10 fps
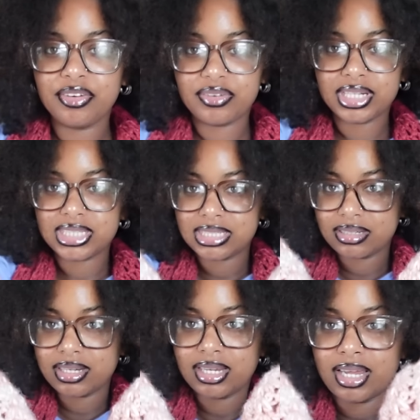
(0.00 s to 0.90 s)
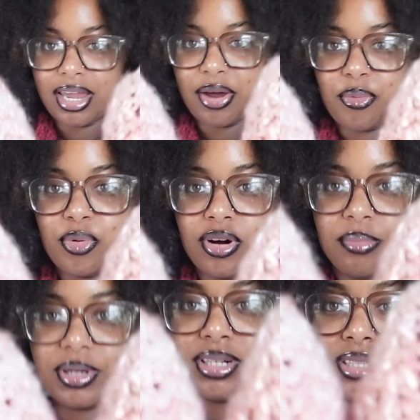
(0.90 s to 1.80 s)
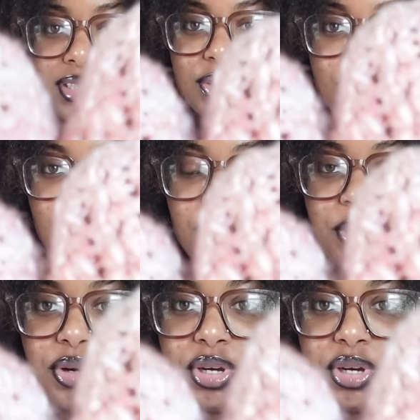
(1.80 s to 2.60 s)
finished the hand warmers. Real